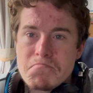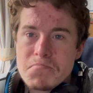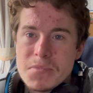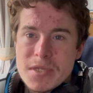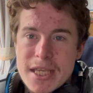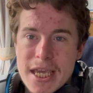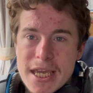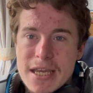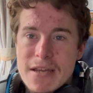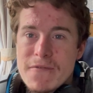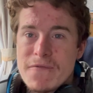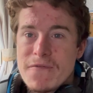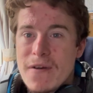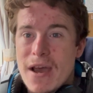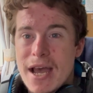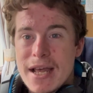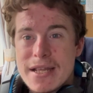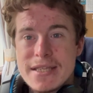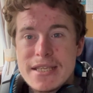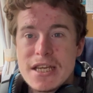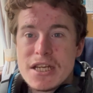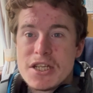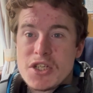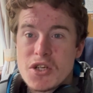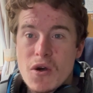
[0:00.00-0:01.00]
take
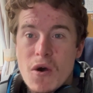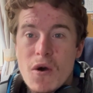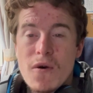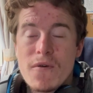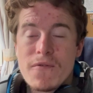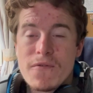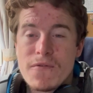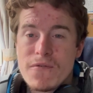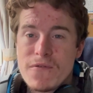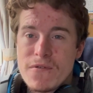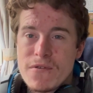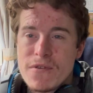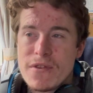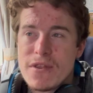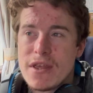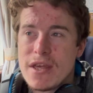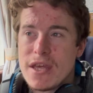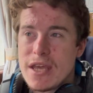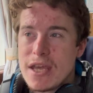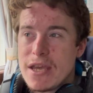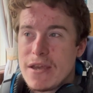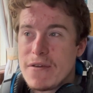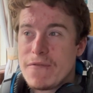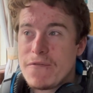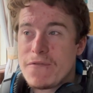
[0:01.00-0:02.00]
advantage of
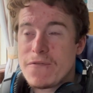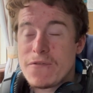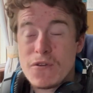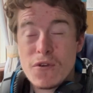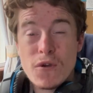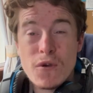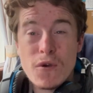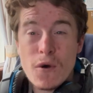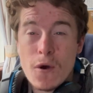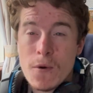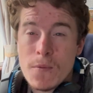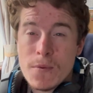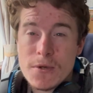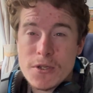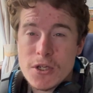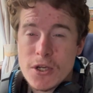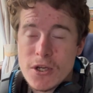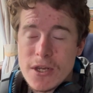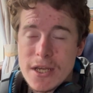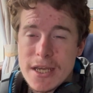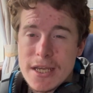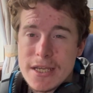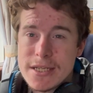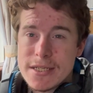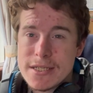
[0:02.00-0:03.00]
the few
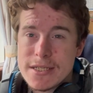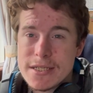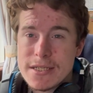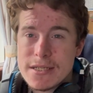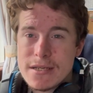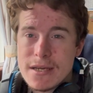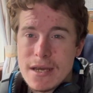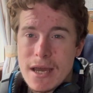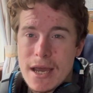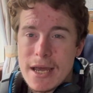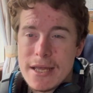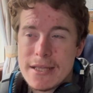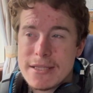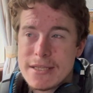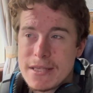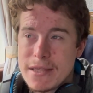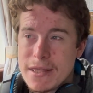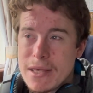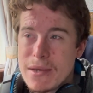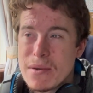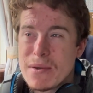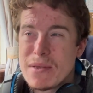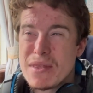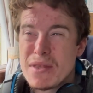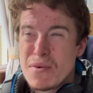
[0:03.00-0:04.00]
opportunities, and
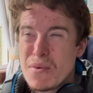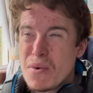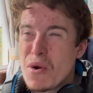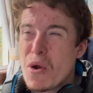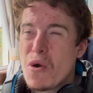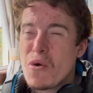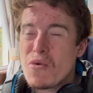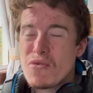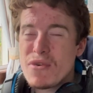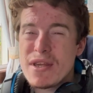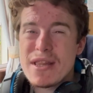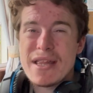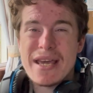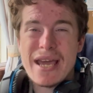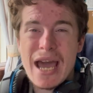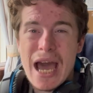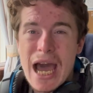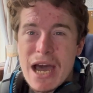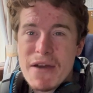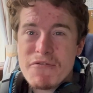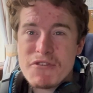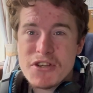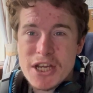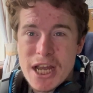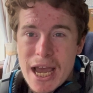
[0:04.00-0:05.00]
they were all really
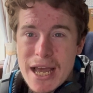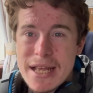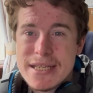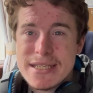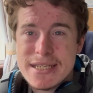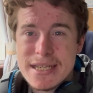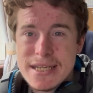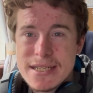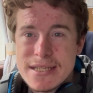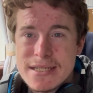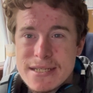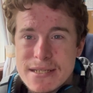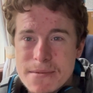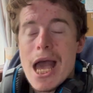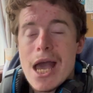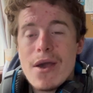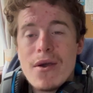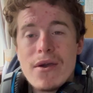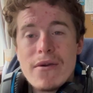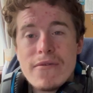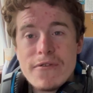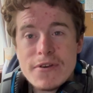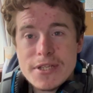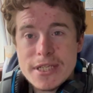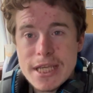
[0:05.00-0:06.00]
half chances.
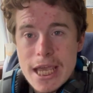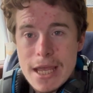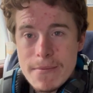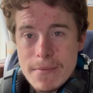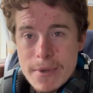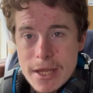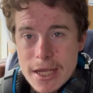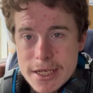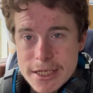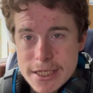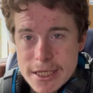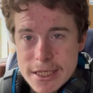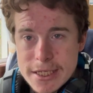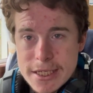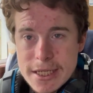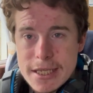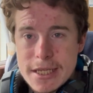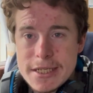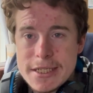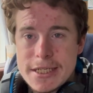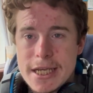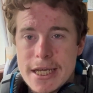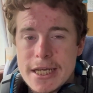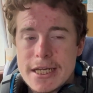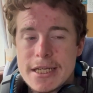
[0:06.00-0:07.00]
However, 10 minutes into the
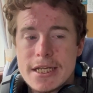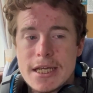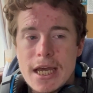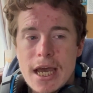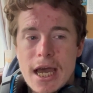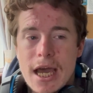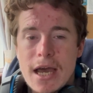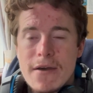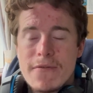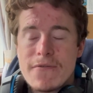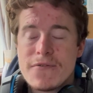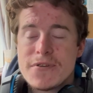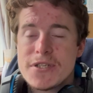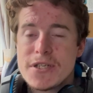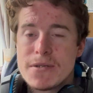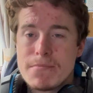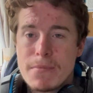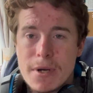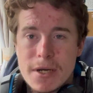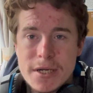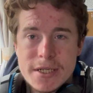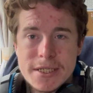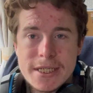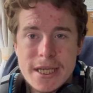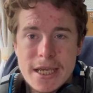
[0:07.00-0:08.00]
second half, St
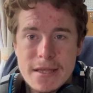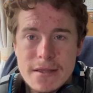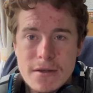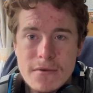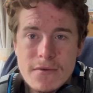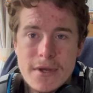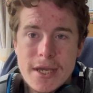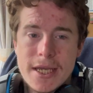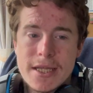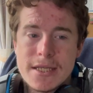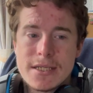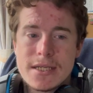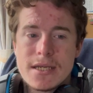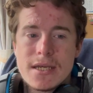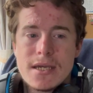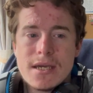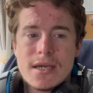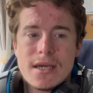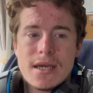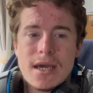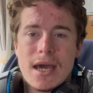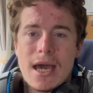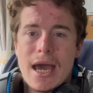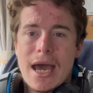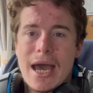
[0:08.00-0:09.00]
Mirren take the lead,
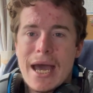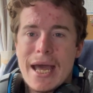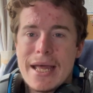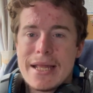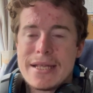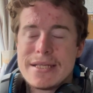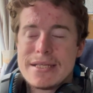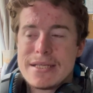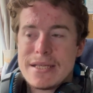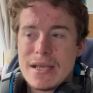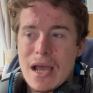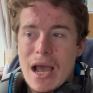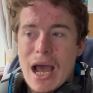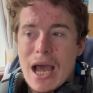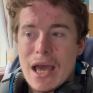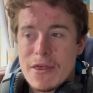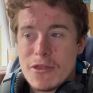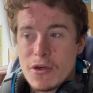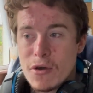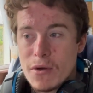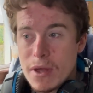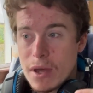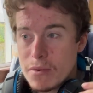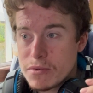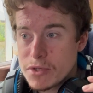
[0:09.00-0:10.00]
and I
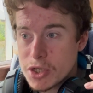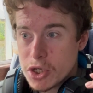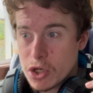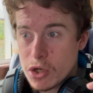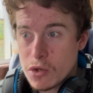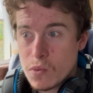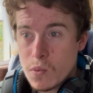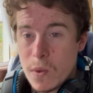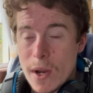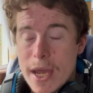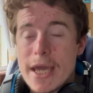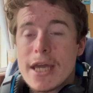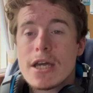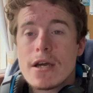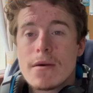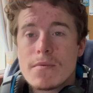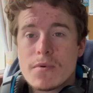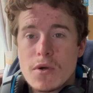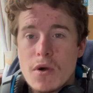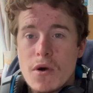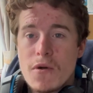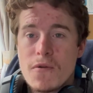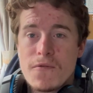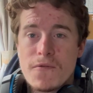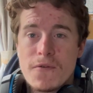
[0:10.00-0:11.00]
thought that was a good wake-up
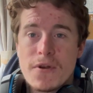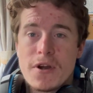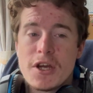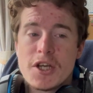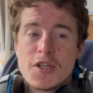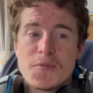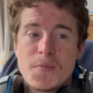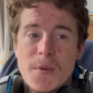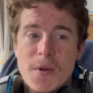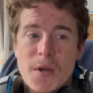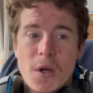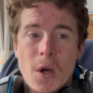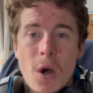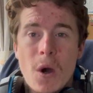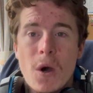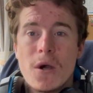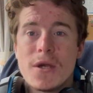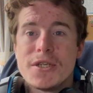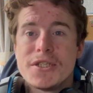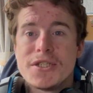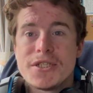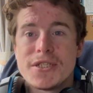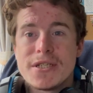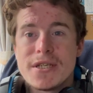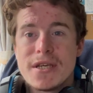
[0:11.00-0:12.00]
call for us,
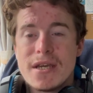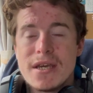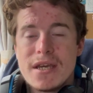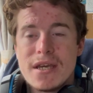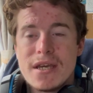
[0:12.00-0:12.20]
because